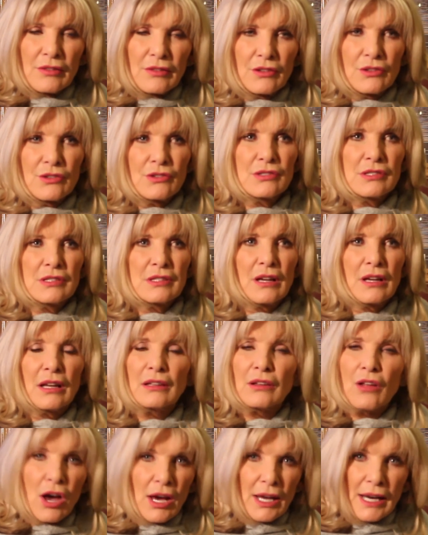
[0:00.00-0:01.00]
there's a
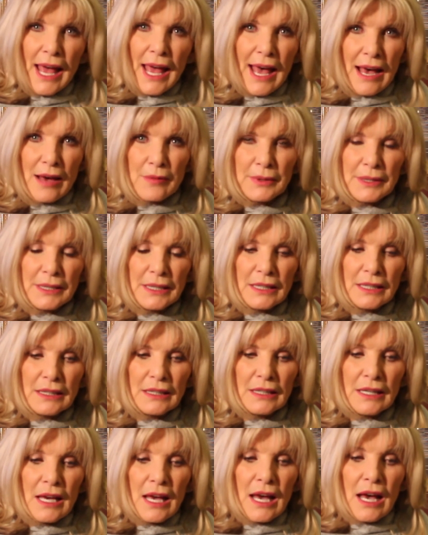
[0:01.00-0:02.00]
lot
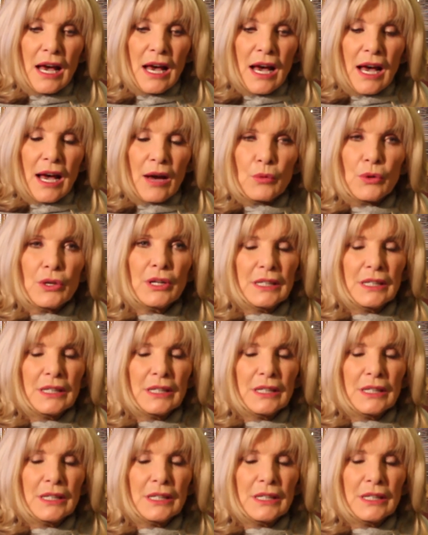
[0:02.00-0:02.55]
happening, we're